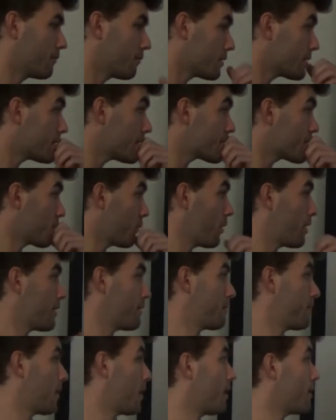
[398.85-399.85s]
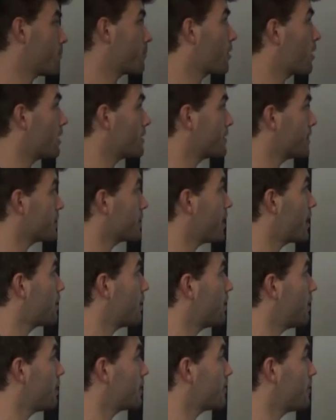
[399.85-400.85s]
which is what my project had
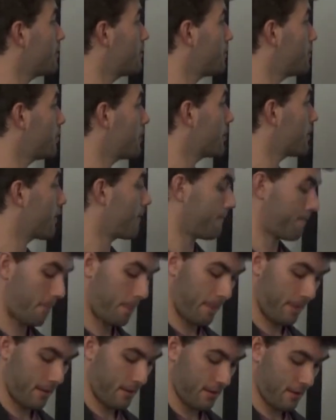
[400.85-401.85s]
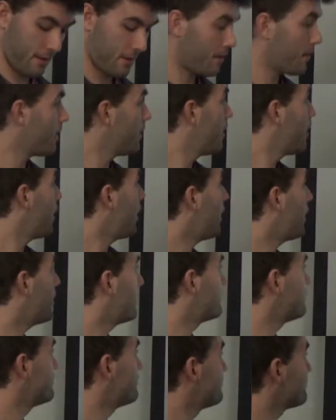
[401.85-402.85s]
a lot
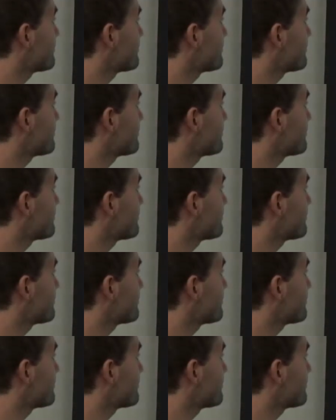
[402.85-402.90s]
to do